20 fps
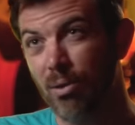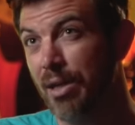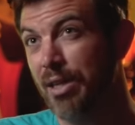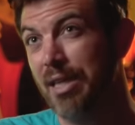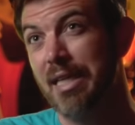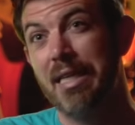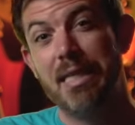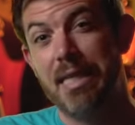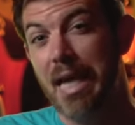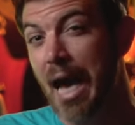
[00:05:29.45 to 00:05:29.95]
I
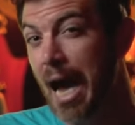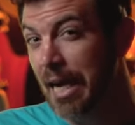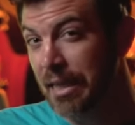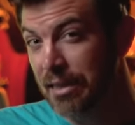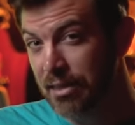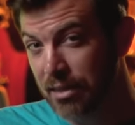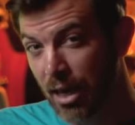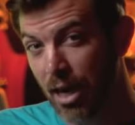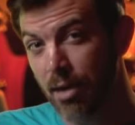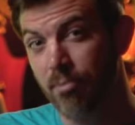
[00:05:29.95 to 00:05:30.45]
think
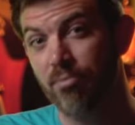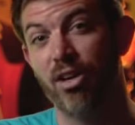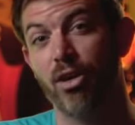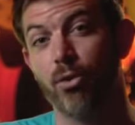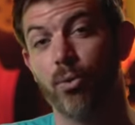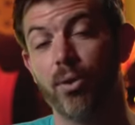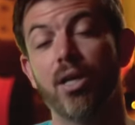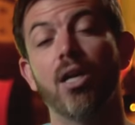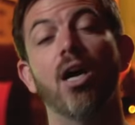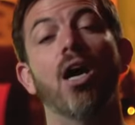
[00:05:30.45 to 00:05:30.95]
9-time
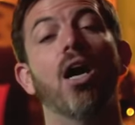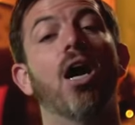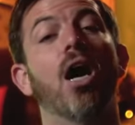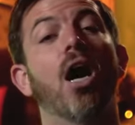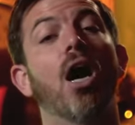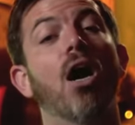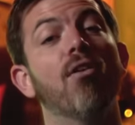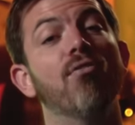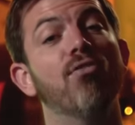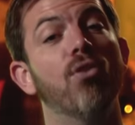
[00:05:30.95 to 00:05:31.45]
veteran
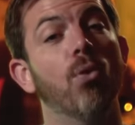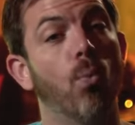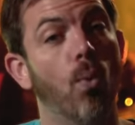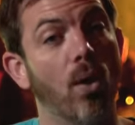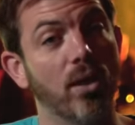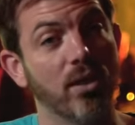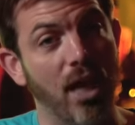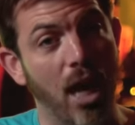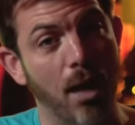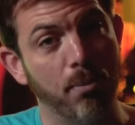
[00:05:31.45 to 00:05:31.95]
of the
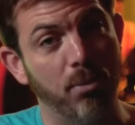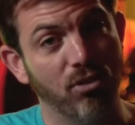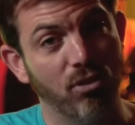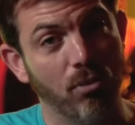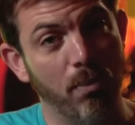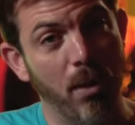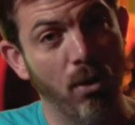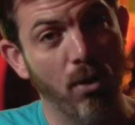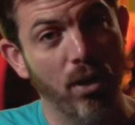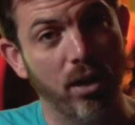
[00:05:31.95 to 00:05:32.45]
One Lap of
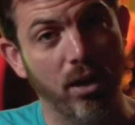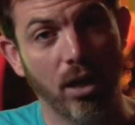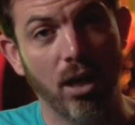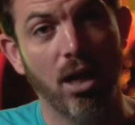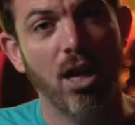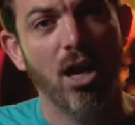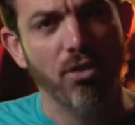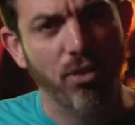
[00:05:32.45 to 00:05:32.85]
America,